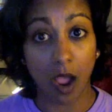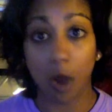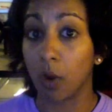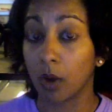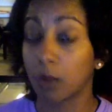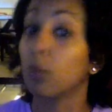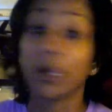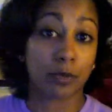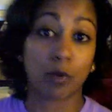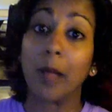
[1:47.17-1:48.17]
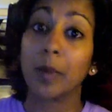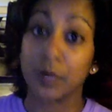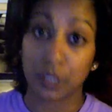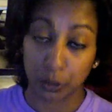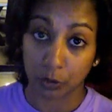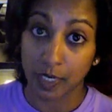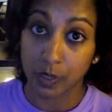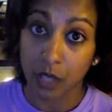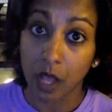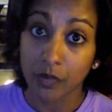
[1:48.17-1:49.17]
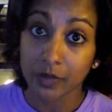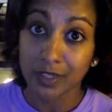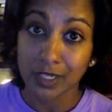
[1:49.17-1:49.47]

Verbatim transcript: or what the problem is that you're trying to solve.